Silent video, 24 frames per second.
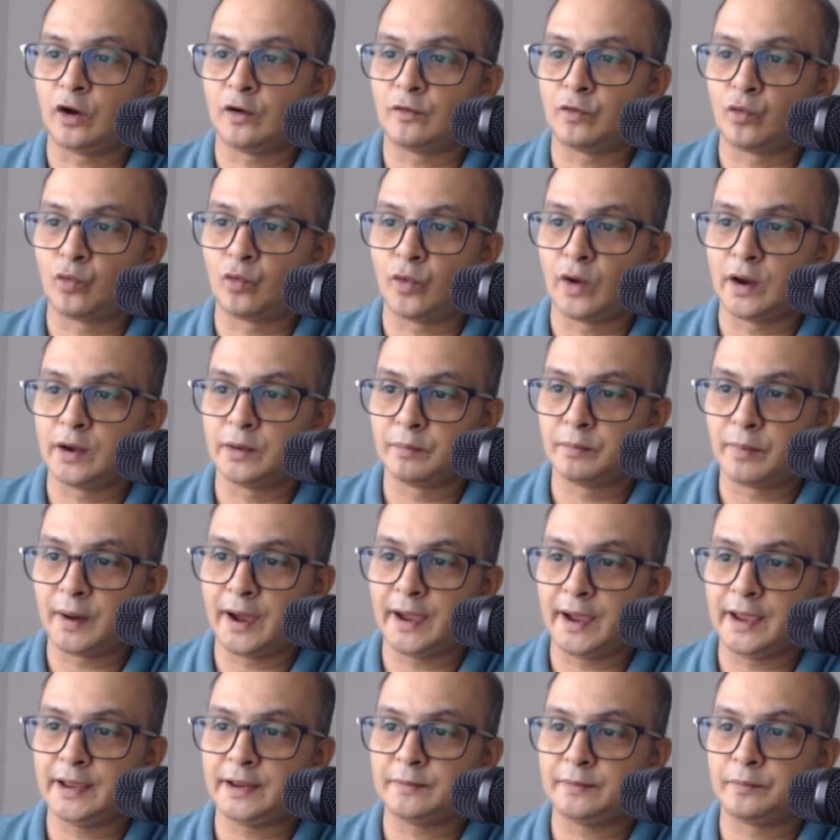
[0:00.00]
of 1
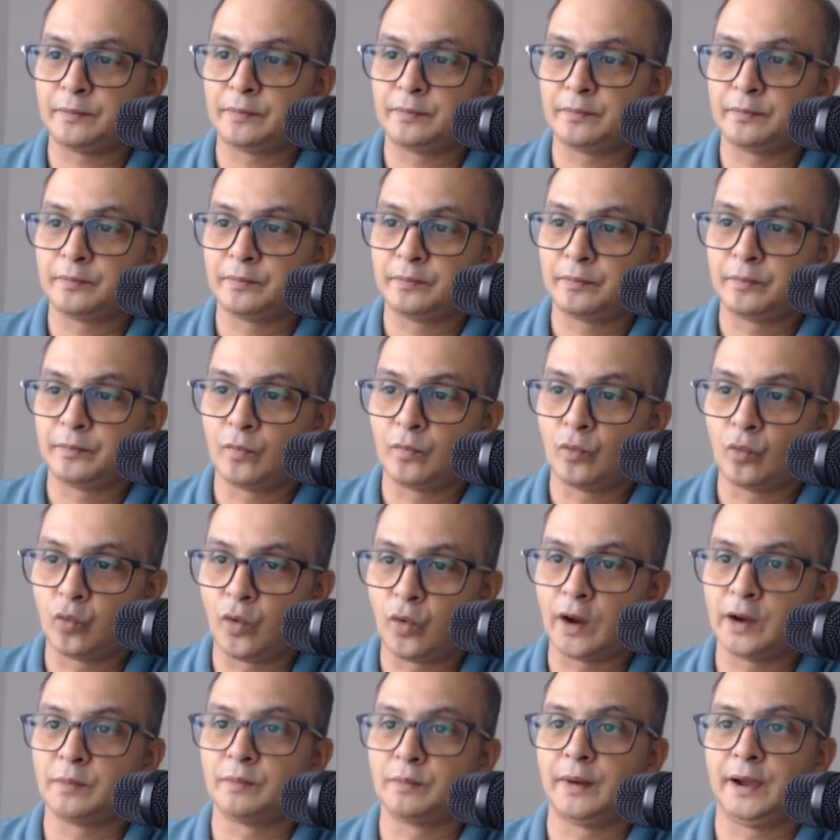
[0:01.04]
by
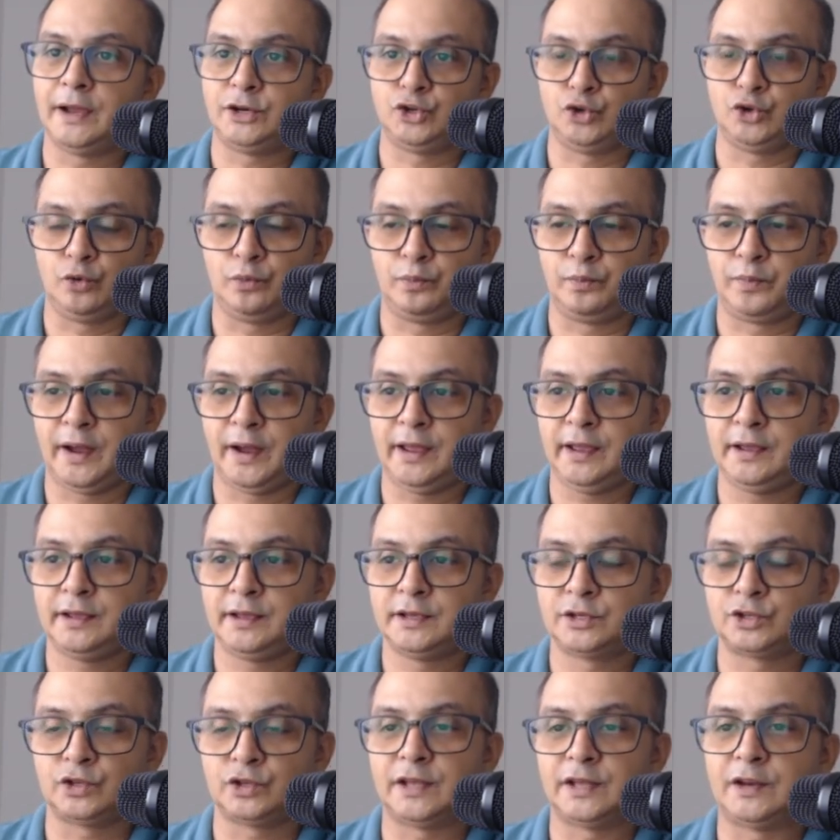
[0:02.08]
2 pi.
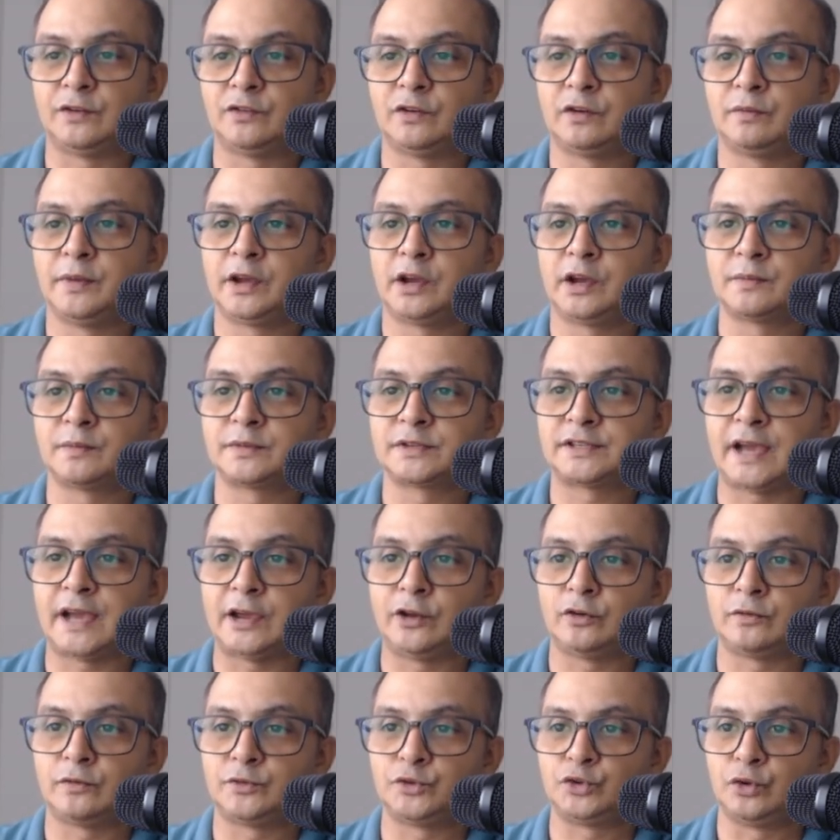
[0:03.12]
So that will become
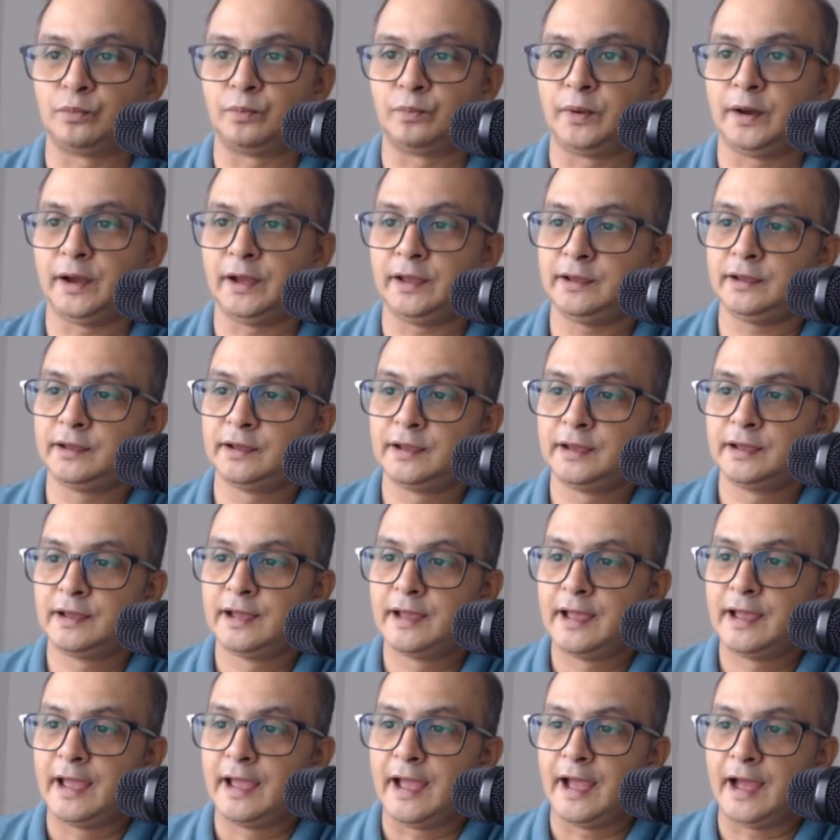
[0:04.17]
sine of 2 pi.
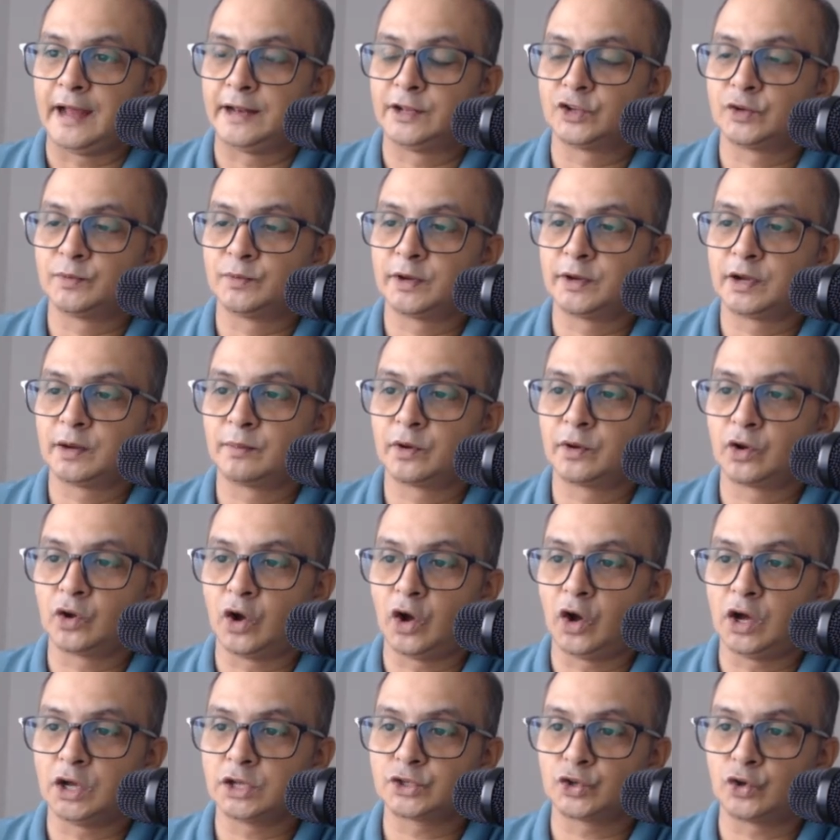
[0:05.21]
And this will become
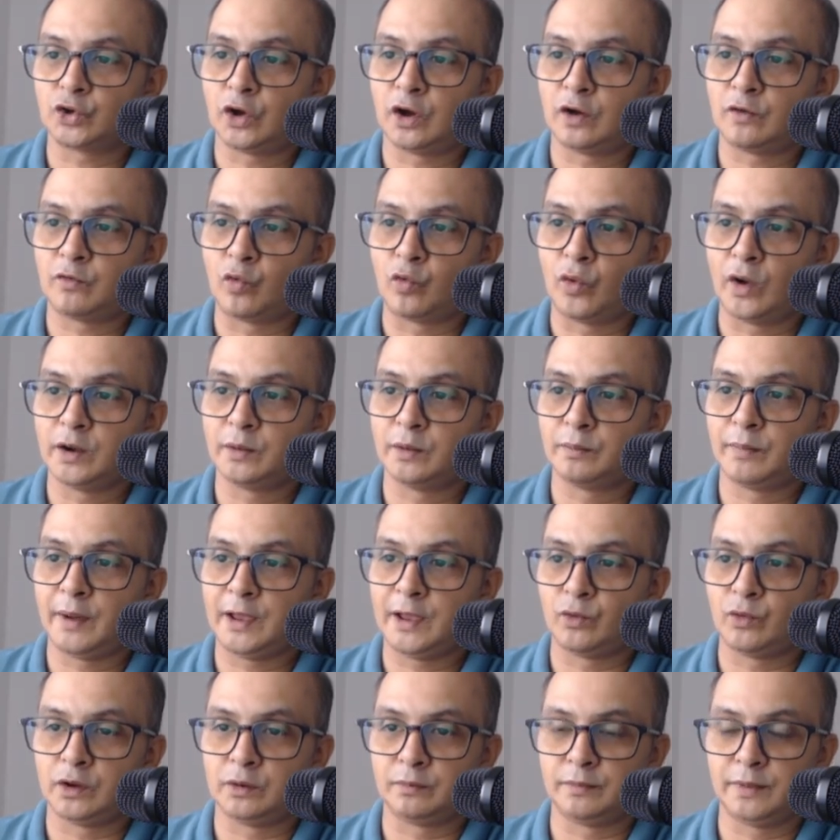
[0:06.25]
cos of 1
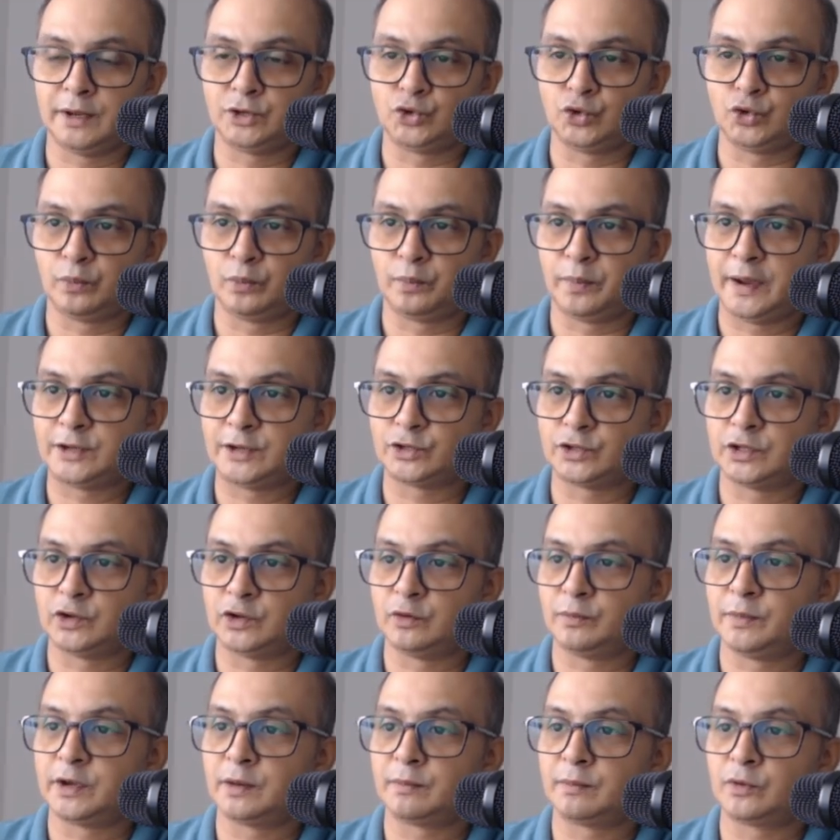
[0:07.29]
by 2 pi. So that
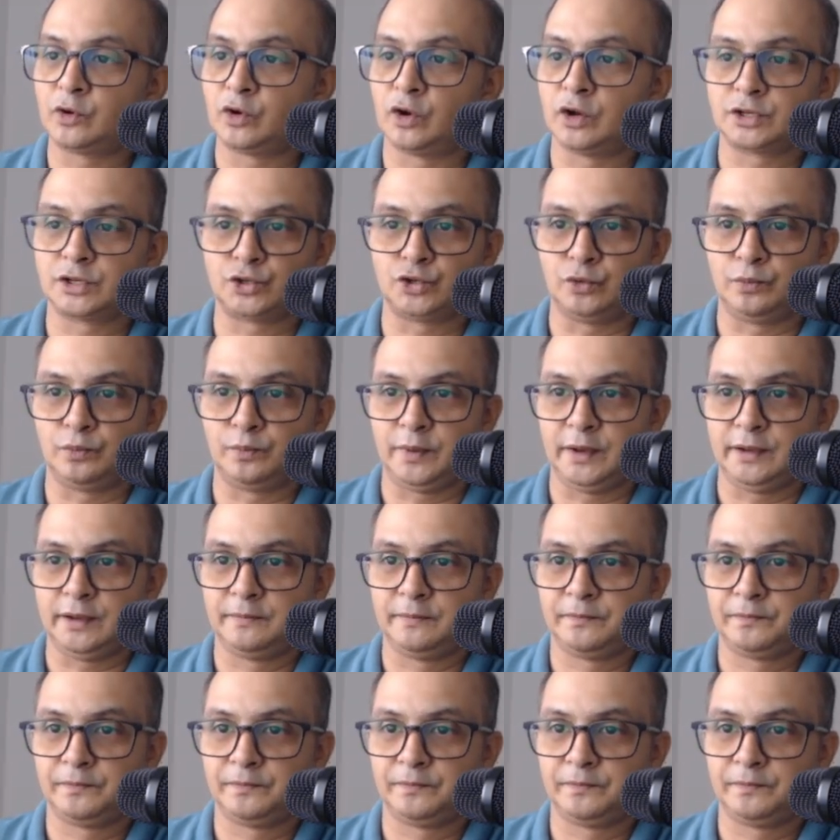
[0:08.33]
will become cos 2 pi.